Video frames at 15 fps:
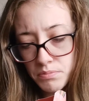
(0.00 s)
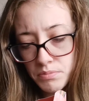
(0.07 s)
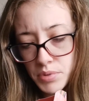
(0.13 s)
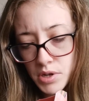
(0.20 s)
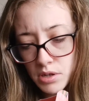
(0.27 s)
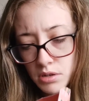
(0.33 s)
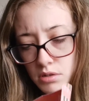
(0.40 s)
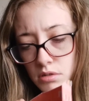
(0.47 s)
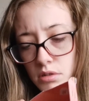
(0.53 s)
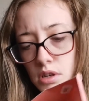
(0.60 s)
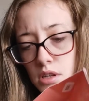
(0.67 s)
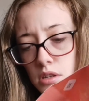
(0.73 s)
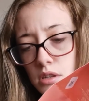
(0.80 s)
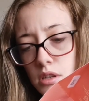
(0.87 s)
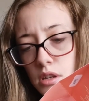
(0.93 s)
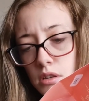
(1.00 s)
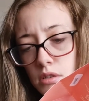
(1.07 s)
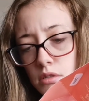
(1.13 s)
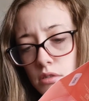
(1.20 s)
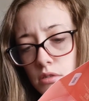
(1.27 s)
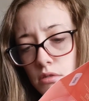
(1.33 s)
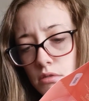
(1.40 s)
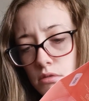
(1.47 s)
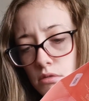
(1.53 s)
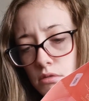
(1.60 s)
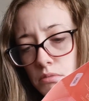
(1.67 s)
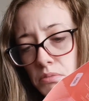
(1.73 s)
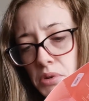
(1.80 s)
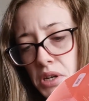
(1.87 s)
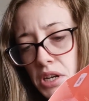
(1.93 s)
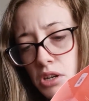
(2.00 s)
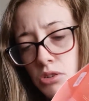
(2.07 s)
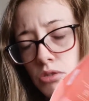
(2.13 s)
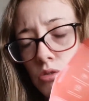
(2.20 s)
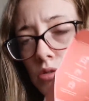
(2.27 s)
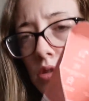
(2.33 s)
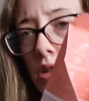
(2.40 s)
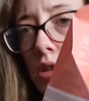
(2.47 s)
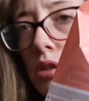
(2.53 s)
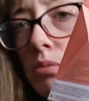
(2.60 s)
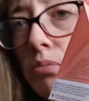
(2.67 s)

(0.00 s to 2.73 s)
But it says, please use this